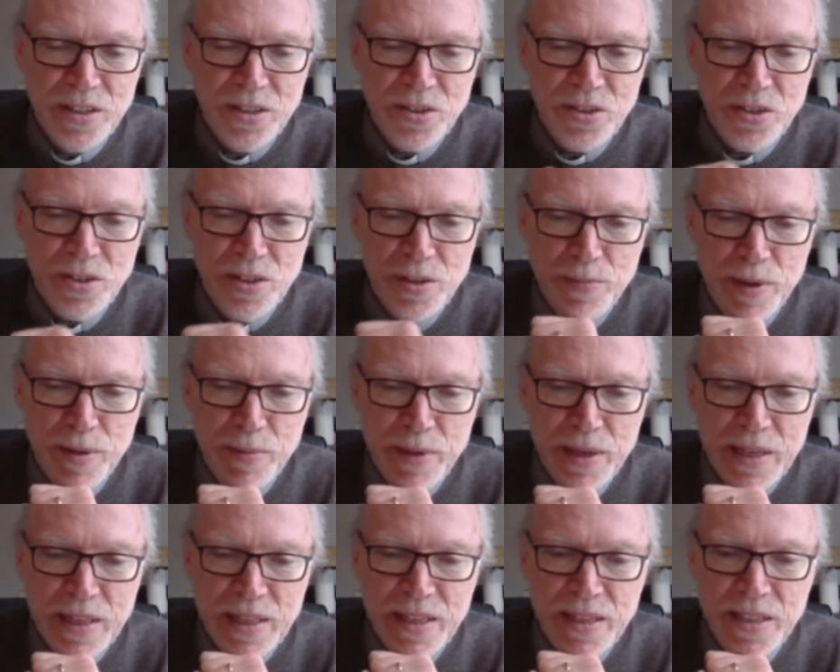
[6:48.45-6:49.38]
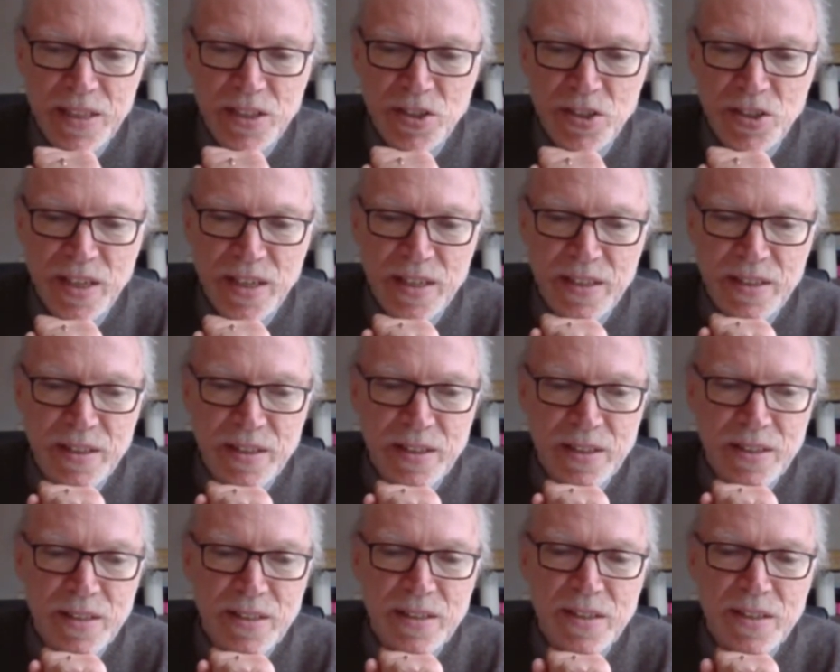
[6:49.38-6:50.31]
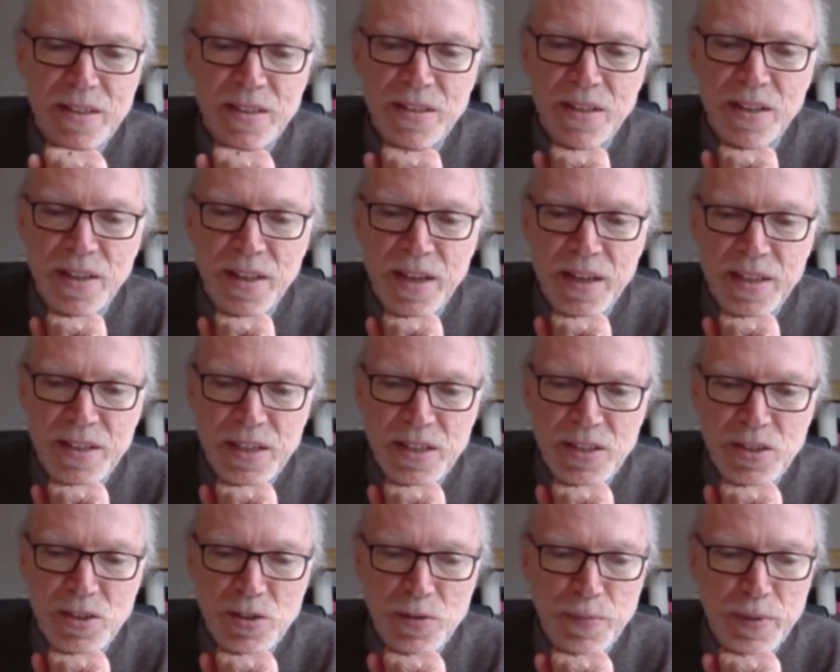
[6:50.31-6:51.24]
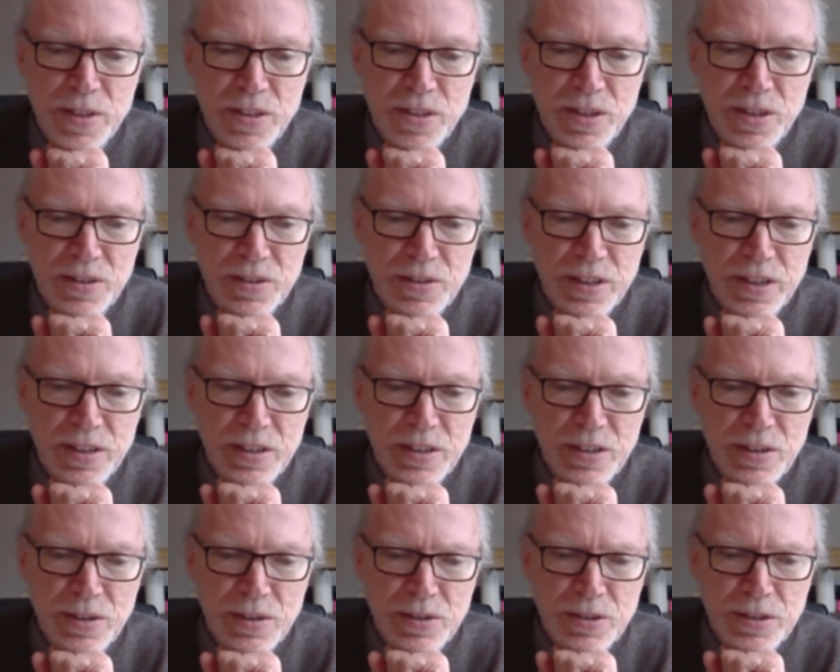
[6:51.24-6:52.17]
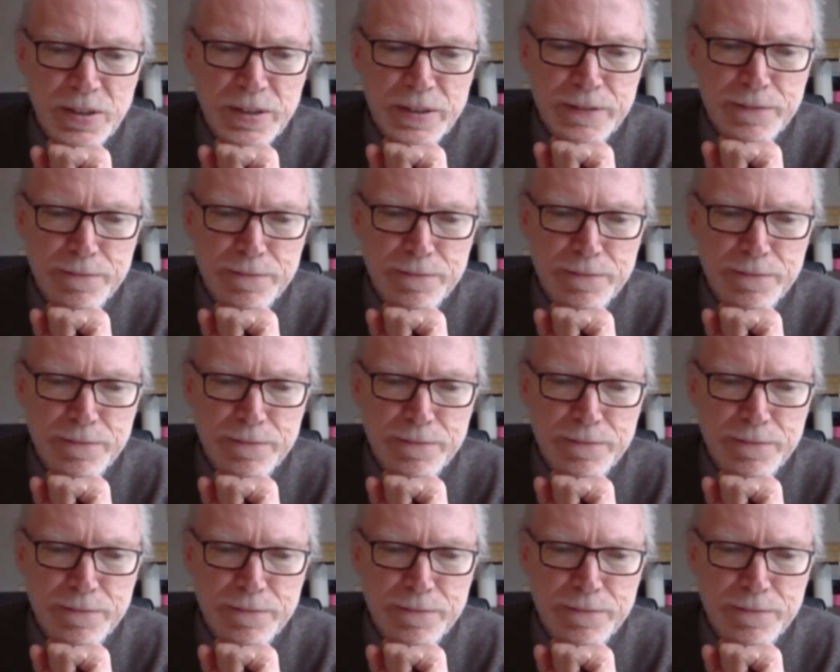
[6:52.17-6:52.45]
so that it may be clearly seen that their deeds have been done in God.